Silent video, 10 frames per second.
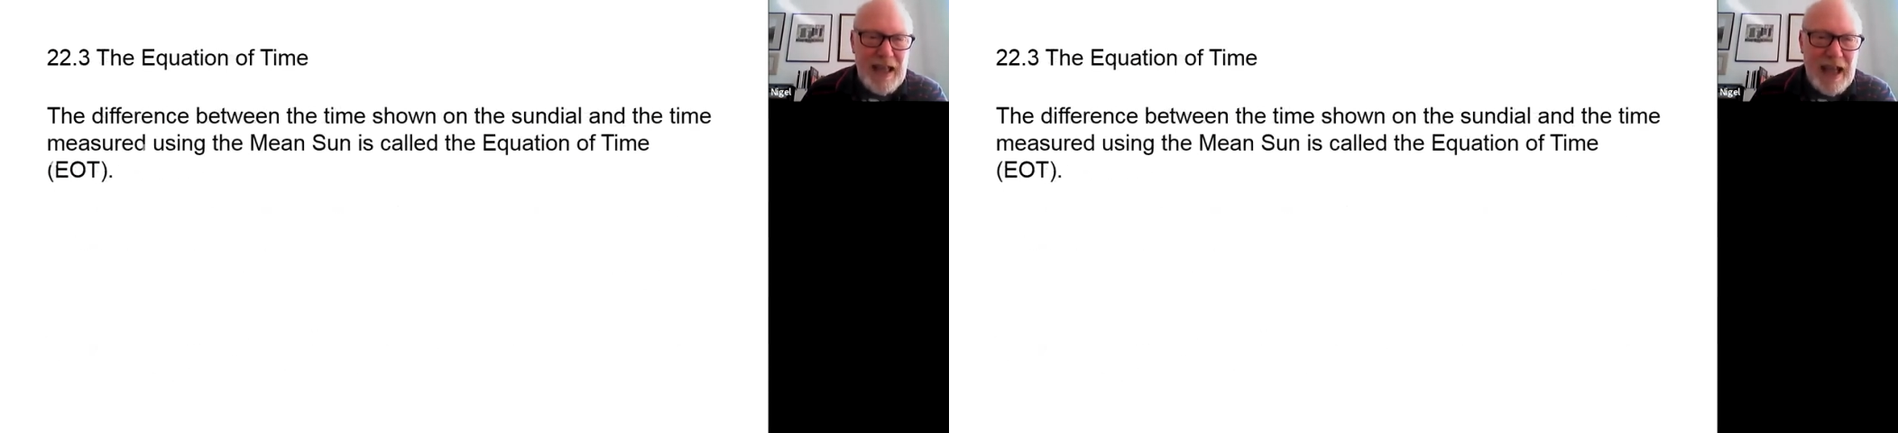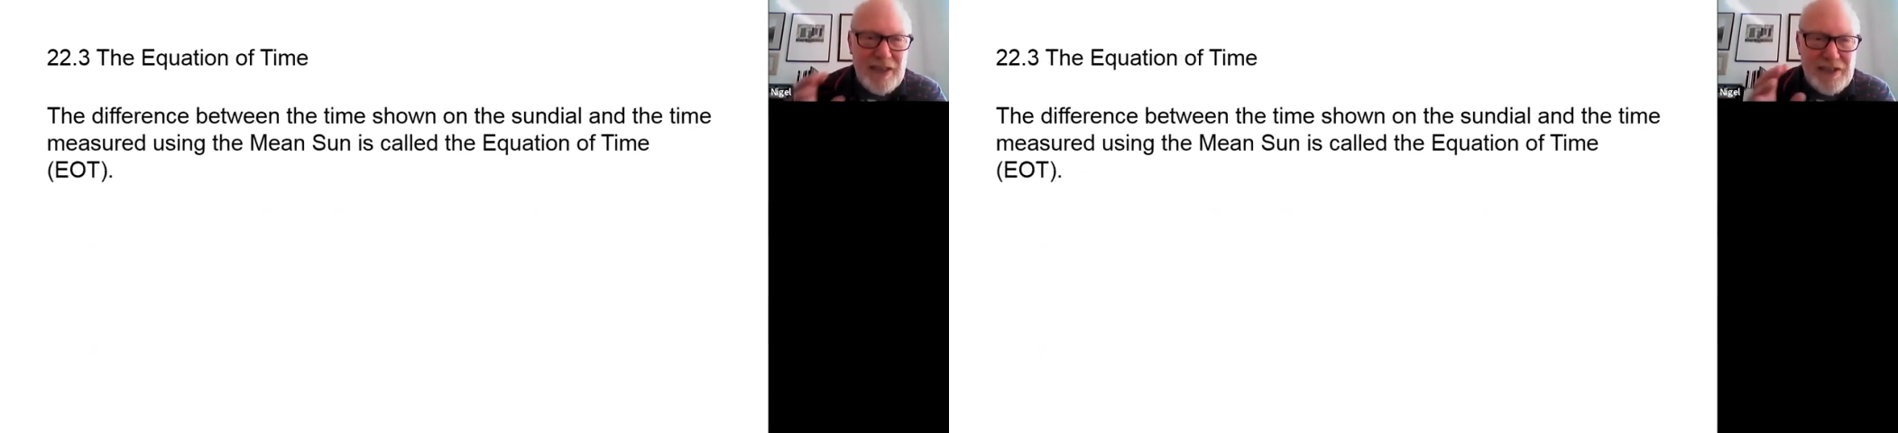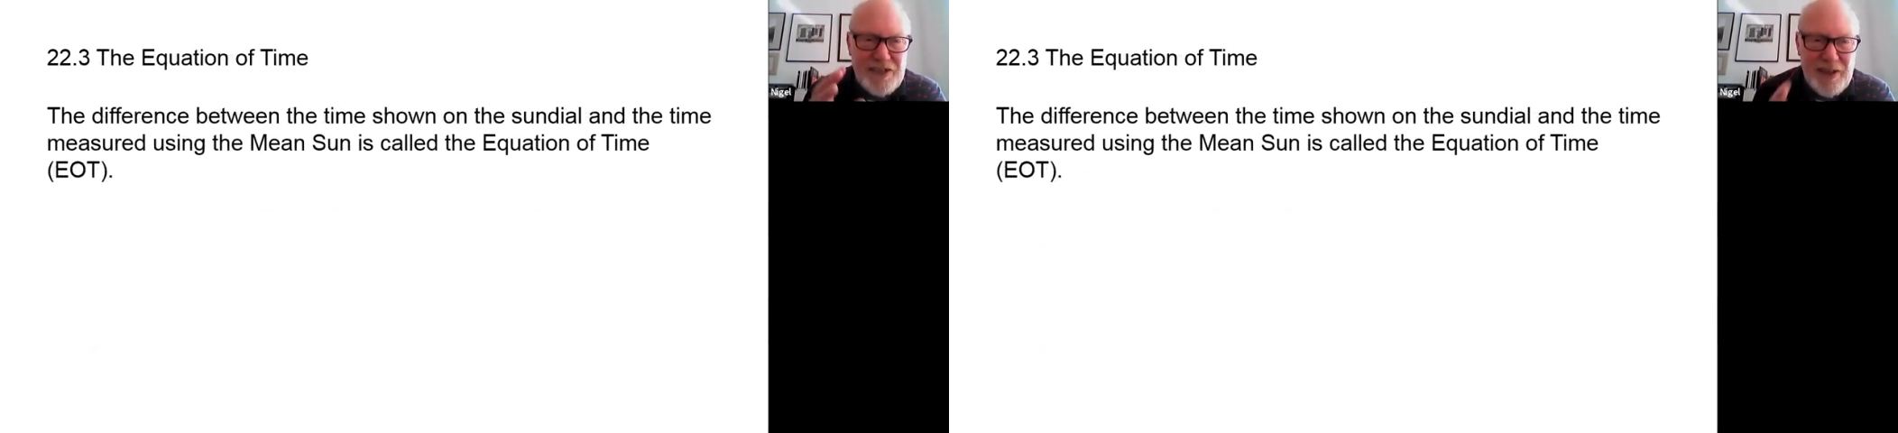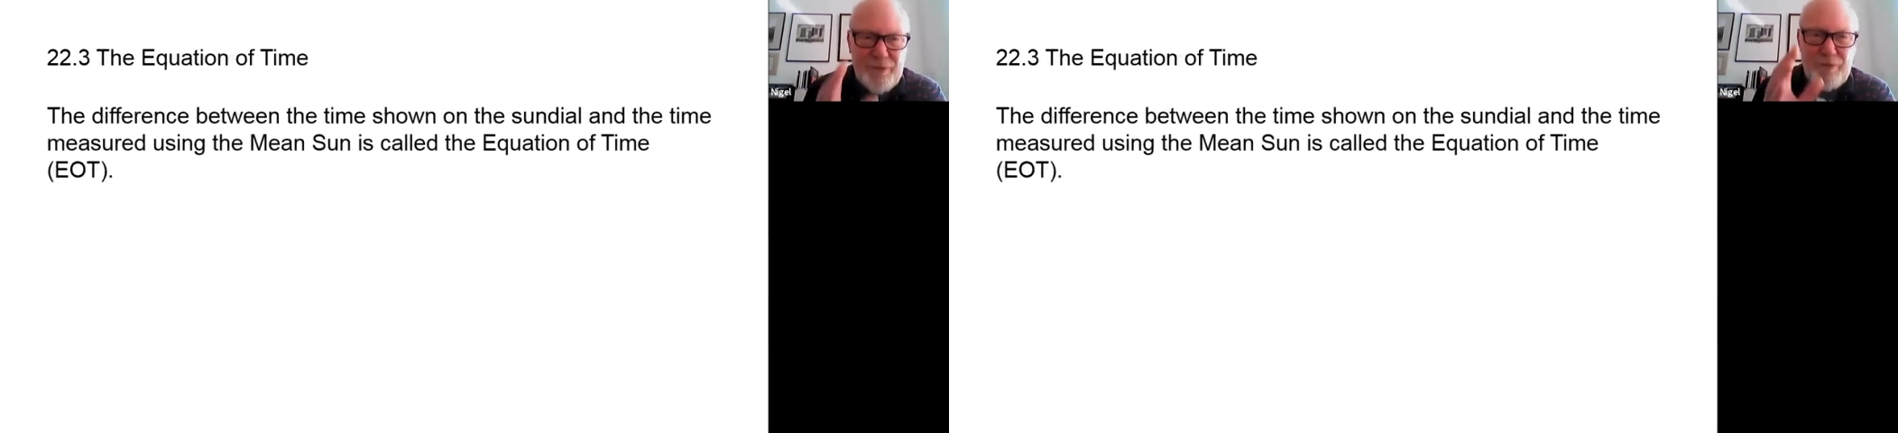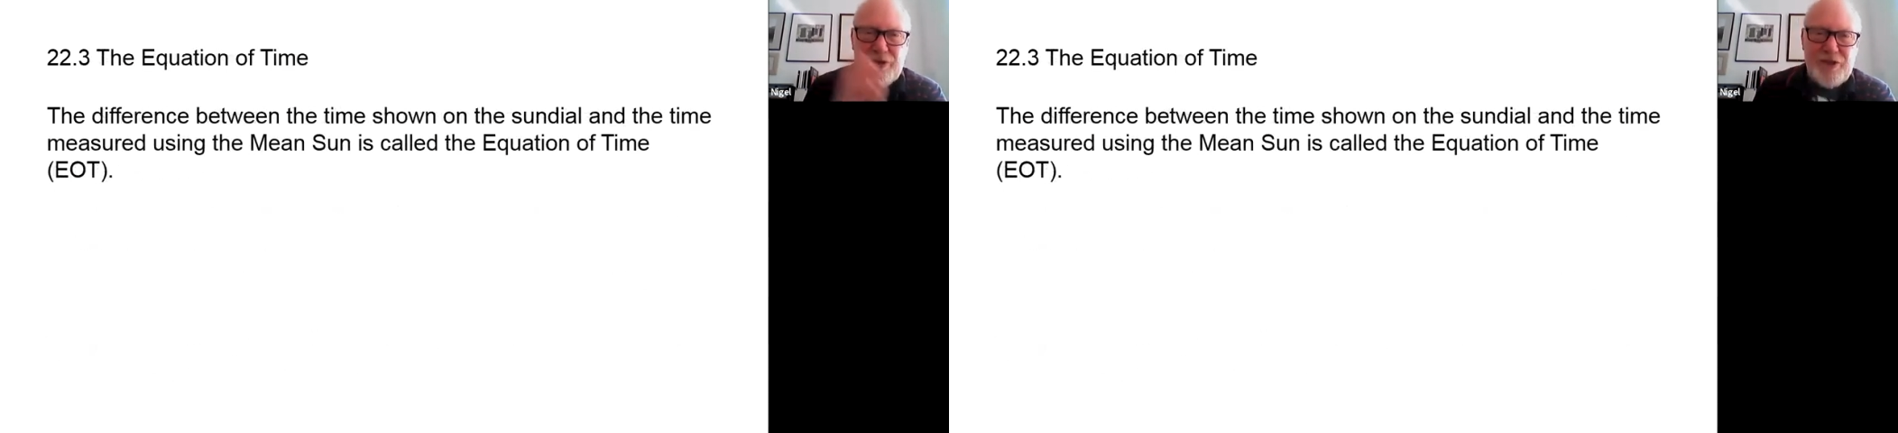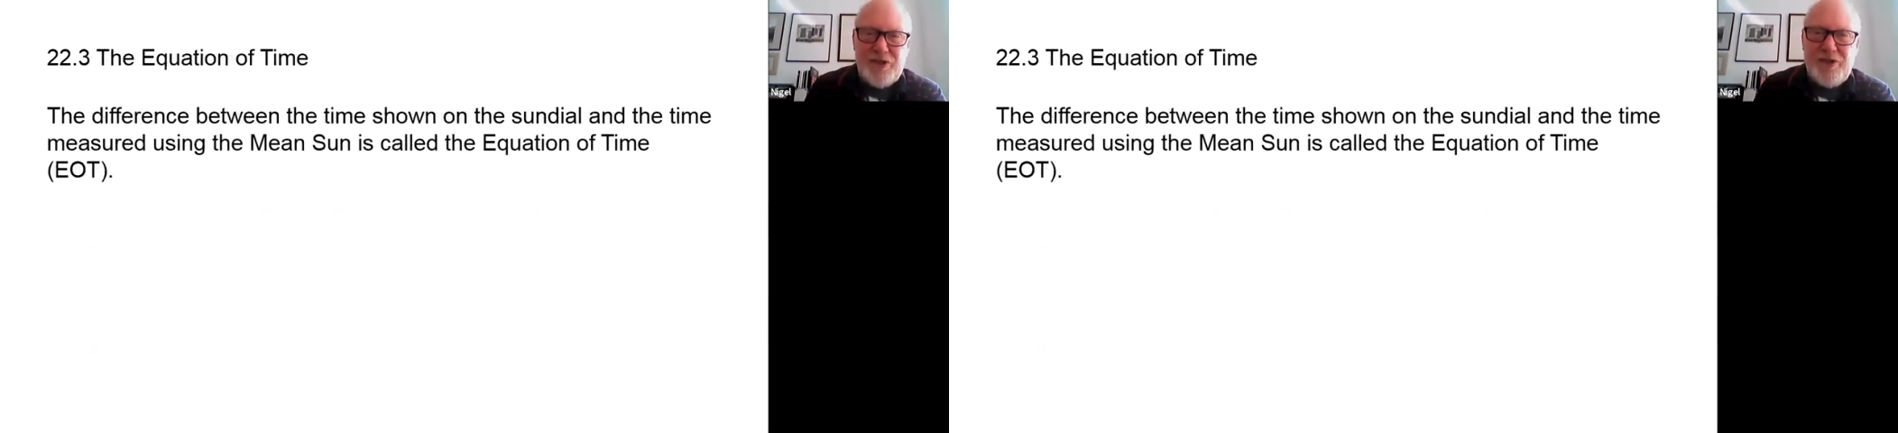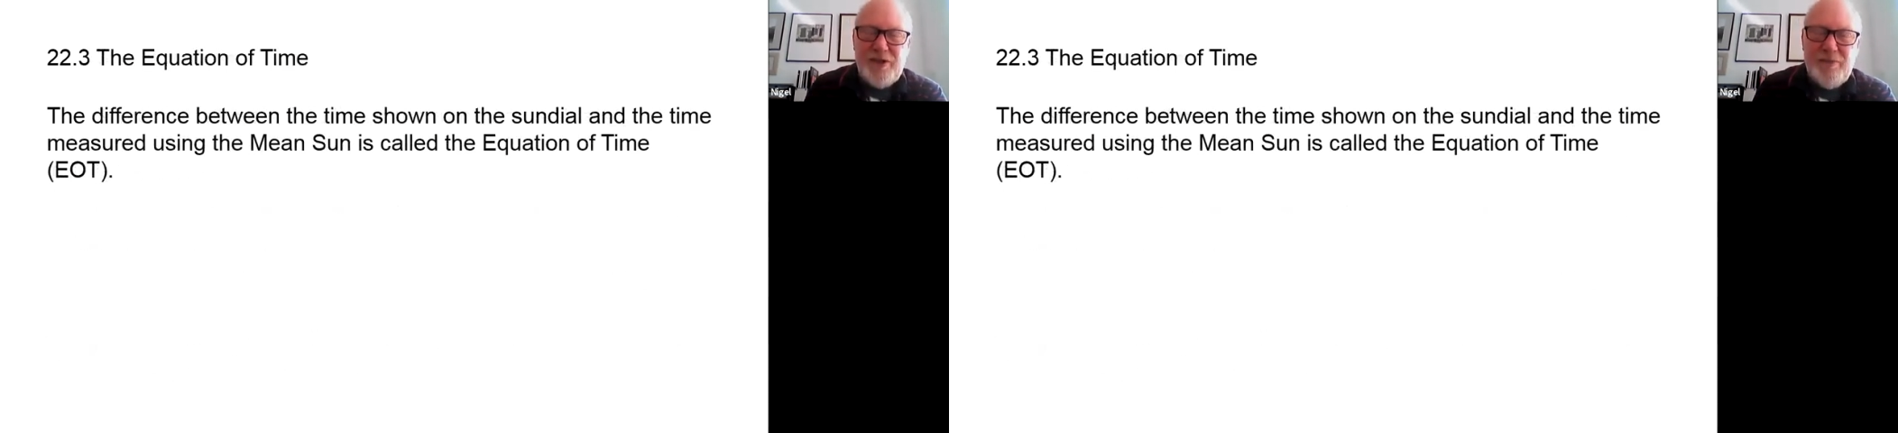And the difference